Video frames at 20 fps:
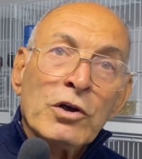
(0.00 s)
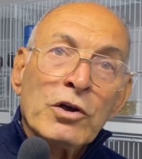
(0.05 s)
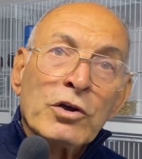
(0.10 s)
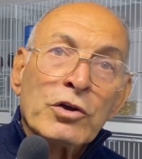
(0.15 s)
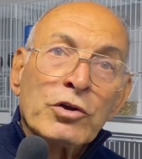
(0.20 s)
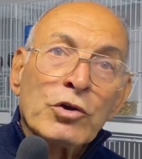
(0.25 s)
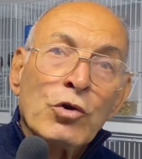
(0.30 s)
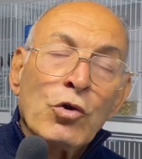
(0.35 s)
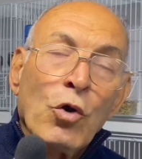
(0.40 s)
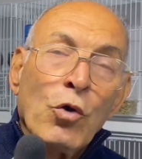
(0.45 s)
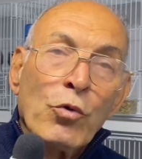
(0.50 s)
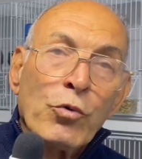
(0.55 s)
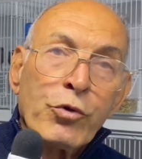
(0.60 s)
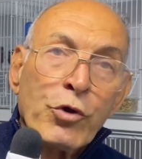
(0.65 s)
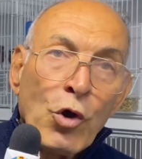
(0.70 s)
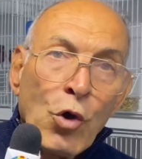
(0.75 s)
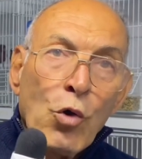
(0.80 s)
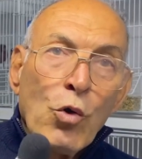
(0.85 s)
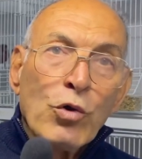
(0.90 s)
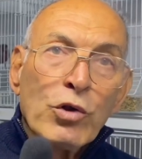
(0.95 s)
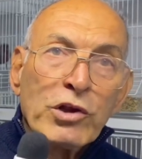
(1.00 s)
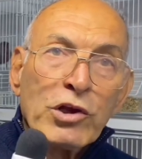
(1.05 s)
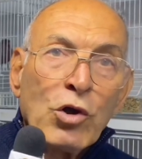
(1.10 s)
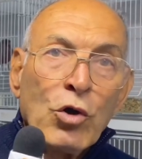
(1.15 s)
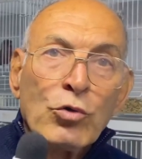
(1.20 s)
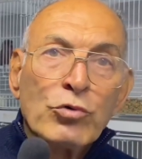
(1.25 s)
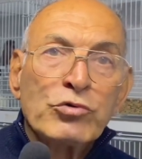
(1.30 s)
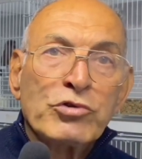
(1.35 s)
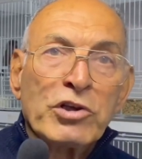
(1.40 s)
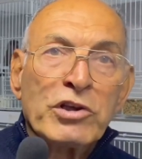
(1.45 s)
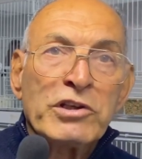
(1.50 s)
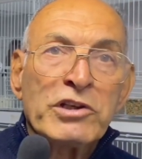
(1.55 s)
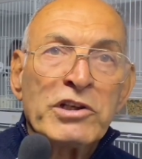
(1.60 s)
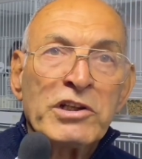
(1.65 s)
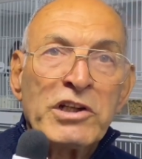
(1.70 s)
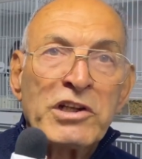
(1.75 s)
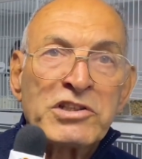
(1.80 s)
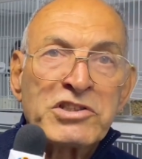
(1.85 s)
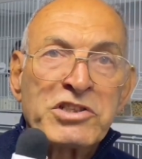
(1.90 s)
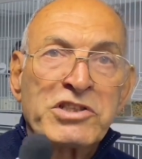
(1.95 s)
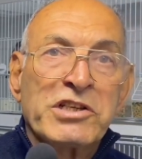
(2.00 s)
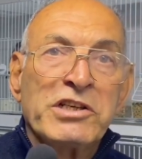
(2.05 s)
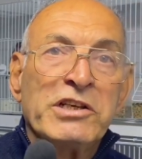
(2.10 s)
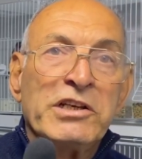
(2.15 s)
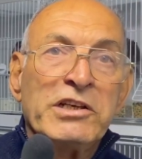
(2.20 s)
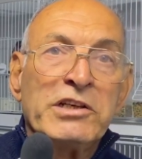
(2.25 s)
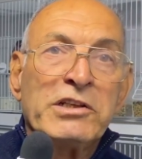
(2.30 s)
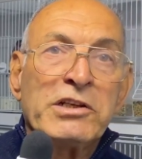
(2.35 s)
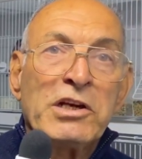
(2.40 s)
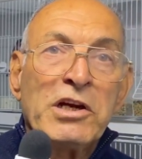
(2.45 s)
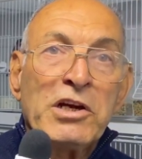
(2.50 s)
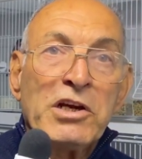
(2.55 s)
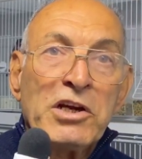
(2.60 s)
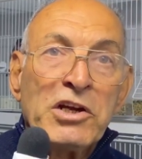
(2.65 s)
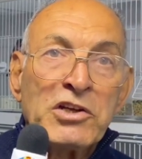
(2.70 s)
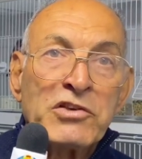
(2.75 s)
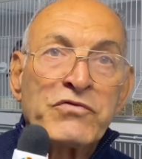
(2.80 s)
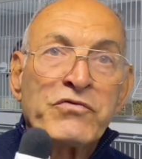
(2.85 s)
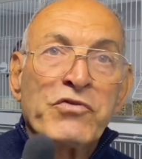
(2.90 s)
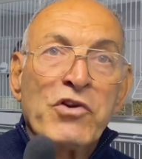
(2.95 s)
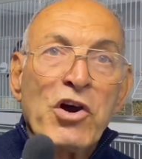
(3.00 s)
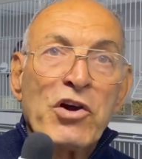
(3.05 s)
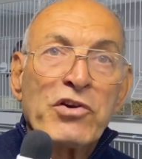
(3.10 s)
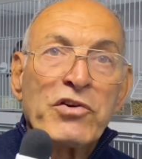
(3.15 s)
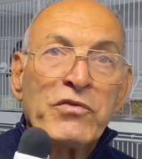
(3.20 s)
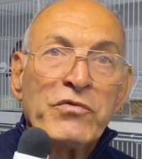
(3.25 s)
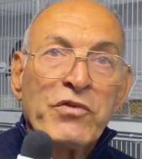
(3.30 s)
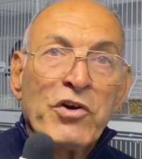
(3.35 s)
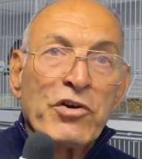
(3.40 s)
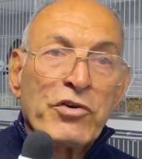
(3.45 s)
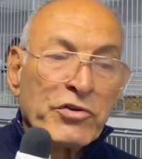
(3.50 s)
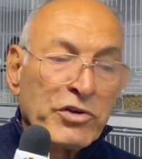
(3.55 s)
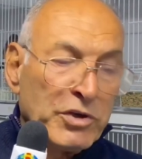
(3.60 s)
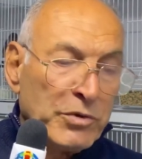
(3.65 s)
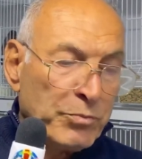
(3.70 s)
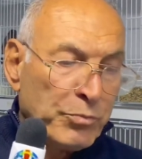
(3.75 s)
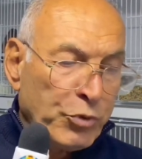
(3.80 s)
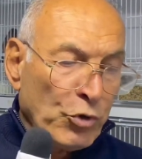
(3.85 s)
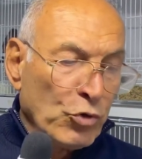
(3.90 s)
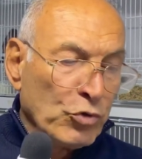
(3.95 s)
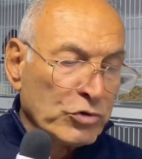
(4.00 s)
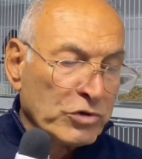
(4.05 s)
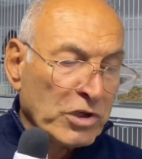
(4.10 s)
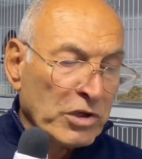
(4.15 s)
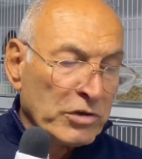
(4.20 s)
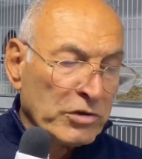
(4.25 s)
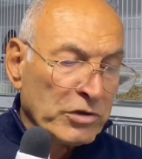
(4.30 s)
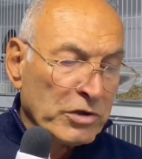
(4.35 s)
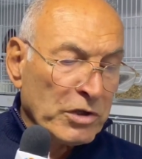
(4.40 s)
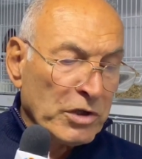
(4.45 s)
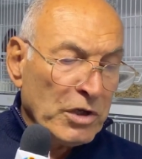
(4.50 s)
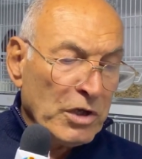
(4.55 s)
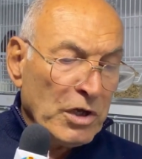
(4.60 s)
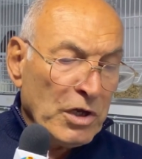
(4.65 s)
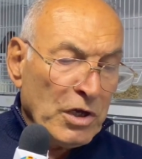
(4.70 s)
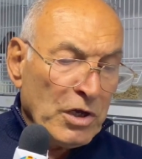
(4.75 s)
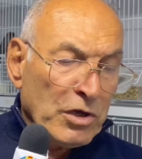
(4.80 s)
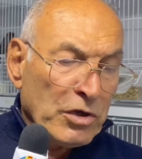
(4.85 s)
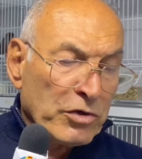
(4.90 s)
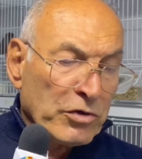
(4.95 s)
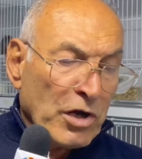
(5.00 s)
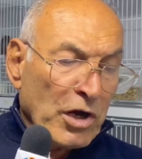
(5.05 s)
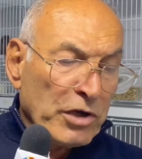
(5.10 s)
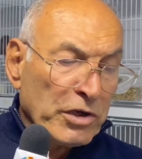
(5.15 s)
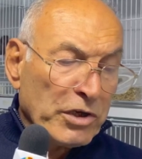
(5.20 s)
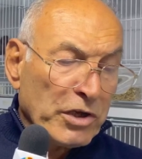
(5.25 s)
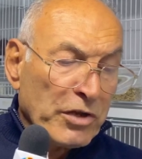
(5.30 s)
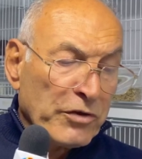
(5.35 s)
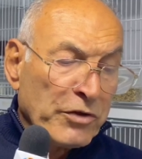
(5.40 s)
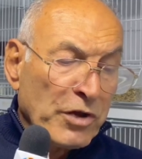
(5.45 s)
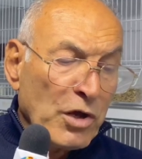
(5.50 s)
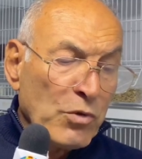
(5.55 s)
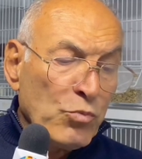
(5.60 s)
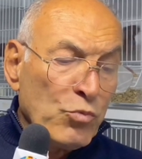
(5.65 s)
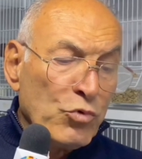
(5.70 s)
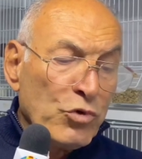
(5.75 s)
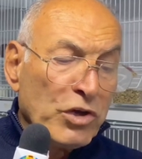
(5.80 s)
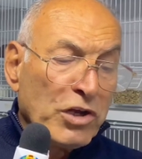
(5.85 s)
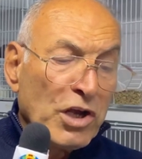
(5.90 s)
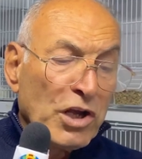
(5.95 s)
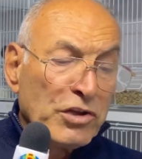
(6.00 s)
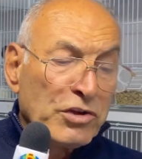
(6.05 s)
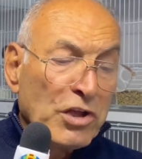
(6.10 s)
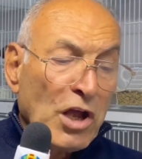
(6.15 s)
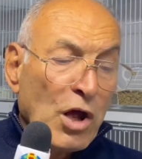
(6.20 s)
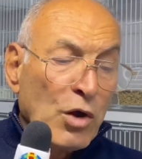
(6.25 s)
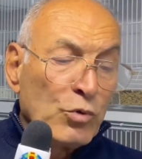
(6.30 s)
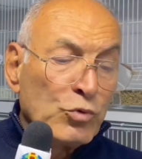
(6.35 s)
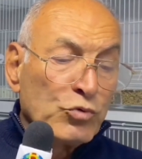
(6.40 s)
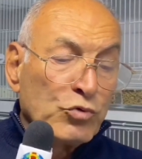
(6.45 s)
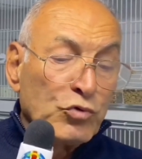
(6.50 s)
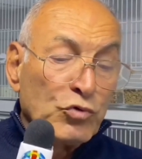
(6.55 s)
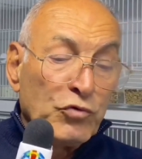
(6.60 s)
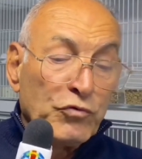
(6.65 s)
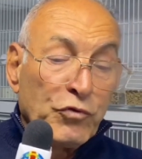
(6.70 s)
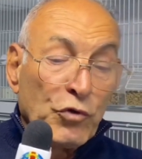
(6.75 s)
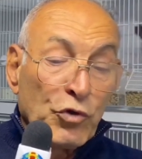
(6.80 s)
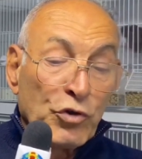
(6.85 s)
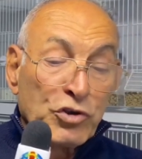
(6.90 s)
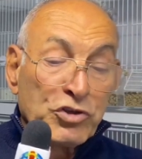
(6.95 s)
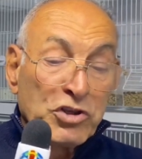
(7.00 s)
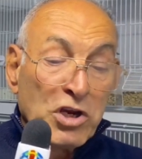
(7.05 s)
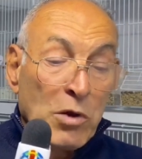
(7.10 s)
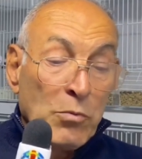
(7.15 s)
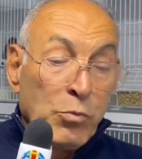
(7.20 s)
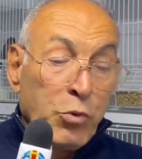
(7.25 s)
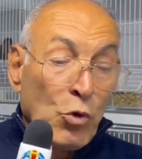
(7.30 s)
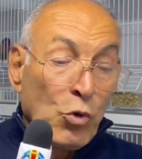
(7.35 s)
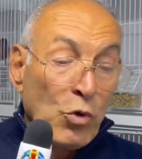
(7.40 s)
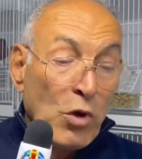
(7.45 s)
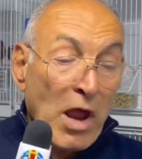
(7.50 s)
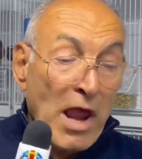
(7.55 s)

You know, the whole content in a seed is very, very important right? Then we get down to, for example,